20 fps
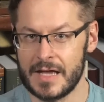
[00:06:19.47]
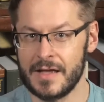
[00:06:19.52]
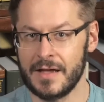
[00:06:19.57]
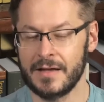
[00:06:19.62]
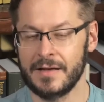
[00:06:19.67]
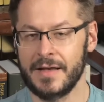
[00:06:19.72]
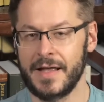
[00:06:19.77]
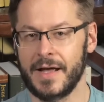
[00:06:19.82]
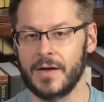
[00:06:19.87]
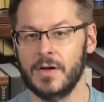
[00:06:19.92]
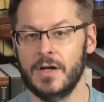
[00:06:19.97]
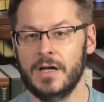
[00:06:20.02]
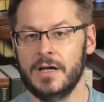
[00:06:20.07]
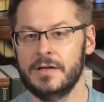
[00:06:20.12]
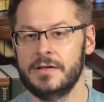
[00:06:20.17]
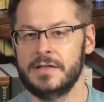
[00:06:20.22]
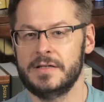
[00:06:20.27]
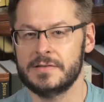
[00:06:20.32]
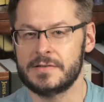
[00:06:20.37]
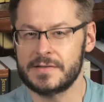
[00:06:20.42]
Now,
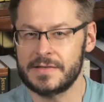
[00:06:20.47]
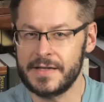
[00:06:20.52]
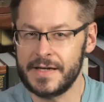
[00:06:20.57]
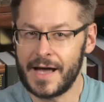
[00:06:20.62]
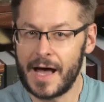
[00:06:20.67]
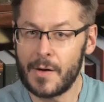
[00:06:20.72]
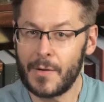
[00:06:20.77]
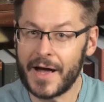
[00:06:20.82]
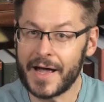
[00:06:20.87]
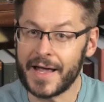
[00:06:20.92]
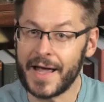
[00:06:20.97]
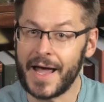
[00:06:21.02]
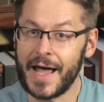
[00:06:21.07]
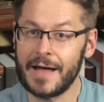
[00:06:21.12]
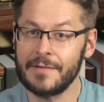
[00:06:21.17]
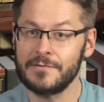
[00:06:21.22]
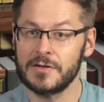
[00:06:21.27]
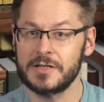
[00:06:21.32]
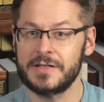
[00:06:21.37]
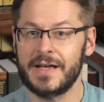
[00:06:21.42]
do you see how I
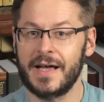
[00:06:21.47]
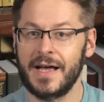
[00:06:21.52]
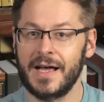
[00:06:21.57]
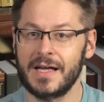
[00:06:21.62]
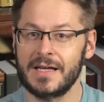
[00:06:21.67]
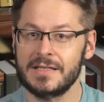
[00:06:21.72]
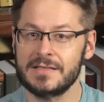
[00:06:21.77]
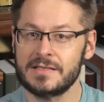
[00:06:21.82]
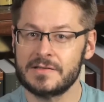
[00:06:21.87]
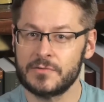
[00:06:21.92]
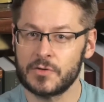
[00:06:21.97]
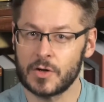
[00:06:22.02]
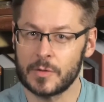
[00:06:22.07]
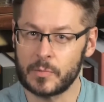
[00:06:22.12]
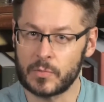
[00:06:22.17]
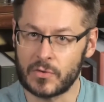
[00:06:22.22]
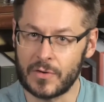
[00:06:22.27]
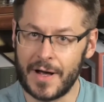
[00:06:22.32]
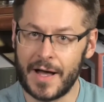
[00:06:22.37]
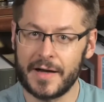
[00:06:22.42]
advertised for a
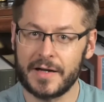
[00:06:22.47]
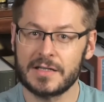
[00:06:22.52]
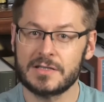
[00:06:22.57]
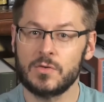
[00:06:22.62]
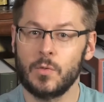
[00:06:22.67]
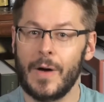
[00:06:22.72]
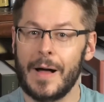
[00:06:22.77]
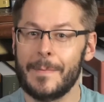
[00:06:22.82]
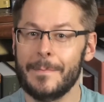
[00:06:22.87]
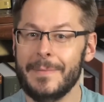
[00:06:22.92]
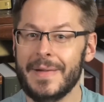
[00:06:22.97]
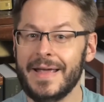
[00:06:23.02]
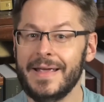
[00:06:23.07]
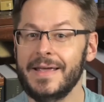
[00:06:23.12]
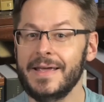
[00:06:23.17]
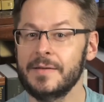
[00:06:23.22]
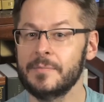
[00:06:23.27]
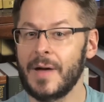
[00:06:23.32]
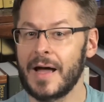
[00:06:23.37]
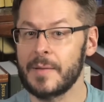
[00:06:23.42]
product while
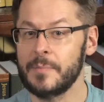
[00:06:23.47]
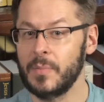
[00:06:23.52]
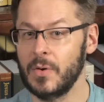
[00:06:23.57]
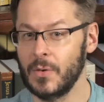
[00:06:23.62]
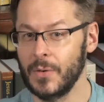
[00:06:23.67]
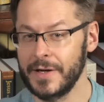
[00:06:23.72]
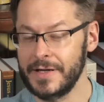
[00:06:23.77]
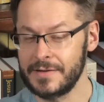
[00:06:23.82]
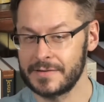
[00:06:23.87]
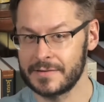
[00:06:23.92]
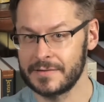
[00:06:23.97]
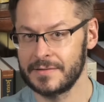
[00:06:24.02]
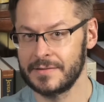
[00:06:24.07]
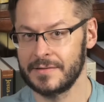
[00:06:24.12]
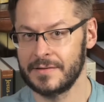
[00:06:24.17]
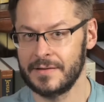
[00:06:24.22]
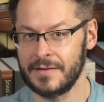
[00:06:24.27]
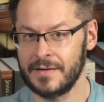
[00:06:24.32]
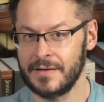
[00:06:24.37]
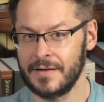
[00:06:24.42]
making my point?
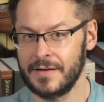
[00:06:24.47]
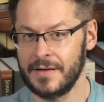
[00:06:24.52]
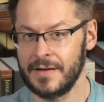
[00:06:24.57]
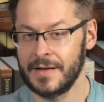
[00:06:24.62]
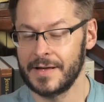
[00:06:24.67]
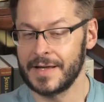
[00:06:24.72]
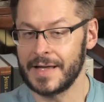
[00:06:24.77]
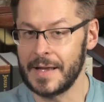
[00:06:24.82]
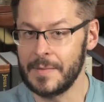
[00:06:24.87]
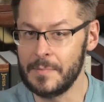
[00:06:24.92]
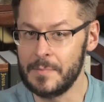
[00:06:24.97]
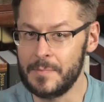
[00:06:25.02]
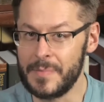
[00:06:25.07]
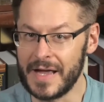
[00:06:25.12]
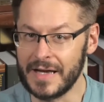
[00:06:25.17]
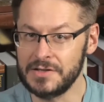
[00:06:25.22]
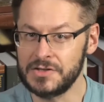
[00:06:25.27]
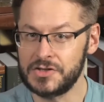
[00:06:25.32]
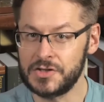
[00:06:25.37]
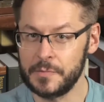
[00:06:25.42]
Can
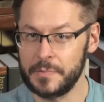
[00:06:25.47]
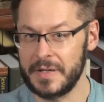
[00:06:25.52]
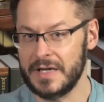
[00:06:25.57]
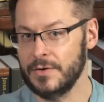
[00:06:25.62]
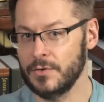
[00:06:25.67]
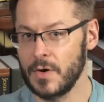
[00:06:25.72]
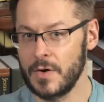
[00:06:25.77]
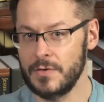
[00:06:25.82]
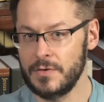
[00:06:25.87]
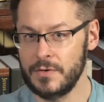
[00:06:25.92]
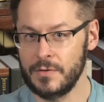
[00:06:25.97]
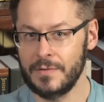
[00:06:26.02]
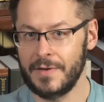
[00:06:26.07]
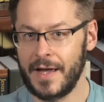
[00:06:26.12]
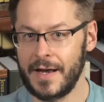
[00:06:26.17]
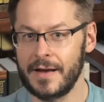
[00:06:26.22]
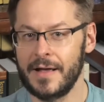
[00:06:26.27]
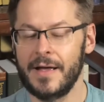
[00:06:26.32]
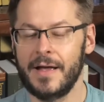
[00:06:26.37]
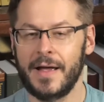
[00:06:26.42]
Ben Shapiro do
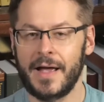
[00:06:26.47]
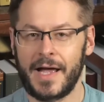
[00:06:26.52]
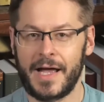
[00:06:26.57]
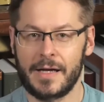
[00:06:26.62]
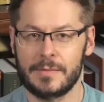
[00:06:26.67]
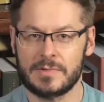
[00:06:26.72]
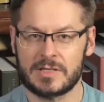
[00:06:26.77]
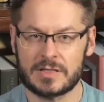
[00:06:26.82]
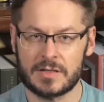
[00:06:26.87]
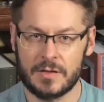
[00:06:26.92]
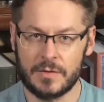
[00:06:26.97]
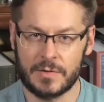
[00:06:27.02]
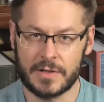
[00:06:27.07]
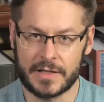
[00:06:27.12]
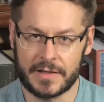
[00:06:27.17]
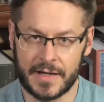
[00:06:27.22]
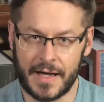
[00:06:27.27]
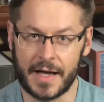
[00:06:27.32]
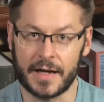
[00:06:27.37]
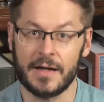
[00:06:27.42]
that? Absolutely
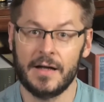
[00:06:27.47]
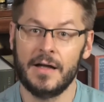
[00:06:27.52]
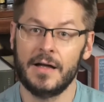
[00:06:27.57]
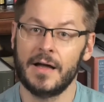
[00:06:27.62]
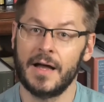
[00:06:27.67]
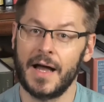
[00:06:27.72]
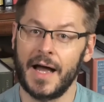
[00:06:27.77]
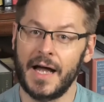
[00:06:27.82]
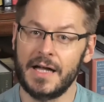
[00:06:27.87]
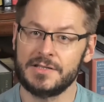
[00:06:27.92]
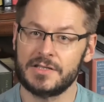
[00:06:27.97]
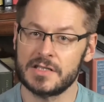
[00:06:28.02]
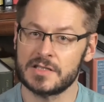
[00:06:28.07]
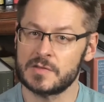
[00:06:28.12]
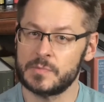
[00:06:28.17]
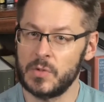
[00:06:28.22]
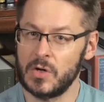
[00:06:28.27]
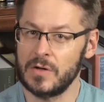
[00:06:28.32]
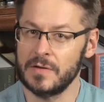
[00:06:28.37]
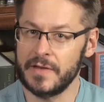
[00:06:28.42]
not. I
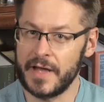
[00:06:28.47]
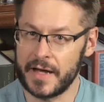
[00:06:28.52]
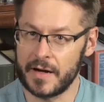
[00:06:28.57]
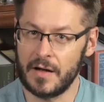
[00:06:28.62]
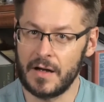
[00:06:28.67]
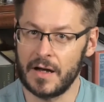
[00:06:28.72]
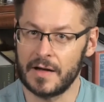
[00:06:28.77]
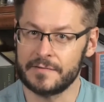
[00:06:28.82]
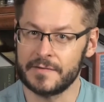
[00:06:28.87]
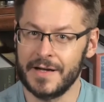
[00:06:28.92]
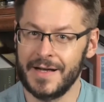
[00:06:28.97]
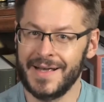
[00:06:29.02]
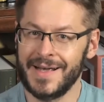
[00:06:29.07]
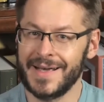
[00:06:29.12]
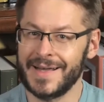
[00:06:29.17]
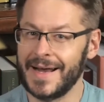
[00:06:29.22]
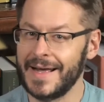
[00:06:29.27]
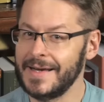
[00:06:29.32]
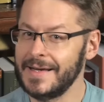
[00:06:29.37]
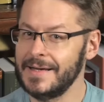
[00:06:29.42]
just pulled that off,
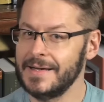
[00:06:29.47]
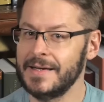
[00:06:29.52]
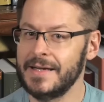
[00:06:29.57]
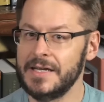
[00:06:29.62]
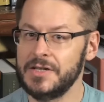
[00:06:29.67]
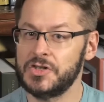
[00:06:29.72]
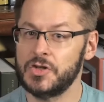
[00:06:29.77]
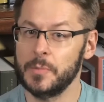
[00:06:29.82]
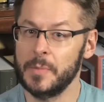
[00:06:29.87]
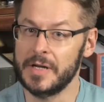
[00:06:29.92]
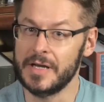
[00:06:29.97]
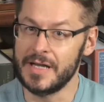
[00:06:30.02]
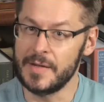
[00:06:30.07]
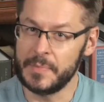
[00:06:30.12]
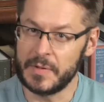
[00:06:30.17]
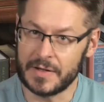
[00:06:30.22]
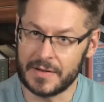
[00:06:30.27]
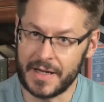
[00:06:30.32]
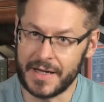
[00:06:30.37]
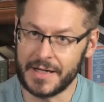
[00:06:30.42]
and I didn't need to
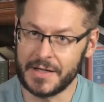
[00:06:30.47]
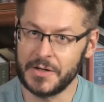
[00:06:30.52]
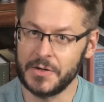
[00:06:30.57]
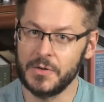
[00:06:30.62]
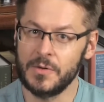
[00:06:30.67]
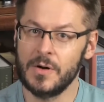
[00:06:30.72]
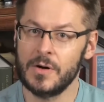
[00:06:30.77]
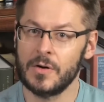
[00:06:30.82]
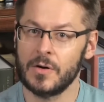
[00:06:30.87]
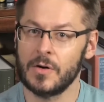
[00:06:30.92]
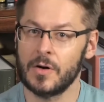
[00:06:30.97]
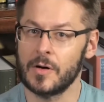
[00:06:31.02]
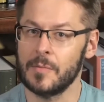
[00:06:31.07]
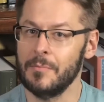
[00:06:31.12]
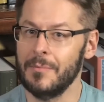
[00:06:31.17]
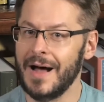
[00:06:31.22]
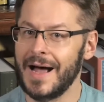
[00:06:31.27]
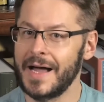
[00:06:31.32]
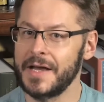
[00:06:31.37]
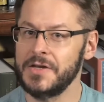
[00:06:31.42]
manipulate you or
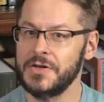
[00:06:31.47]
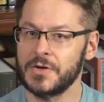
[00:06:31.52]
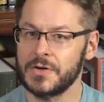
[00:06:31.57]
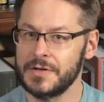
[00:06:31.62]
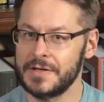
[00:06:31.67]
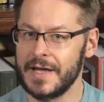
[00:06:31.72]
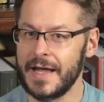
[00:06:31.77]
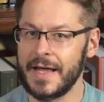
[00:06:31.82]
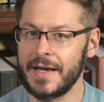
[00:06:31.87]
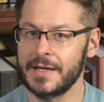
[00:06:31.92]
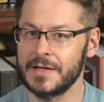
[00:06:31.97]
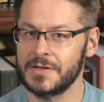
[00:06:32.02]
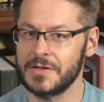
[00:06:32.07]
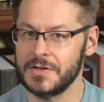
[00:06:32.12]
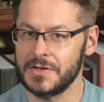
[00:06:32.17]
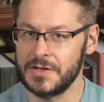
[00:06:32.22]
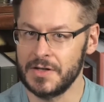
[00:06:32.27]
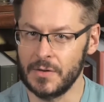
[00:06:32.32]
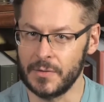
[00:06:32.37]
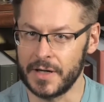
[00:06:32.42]
mine your data to
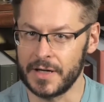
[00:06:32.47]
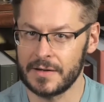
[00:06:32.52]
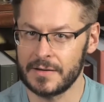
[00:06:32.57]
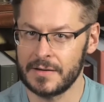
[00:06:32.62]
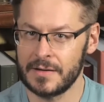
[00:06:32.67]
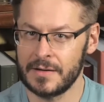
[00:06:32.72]
do it.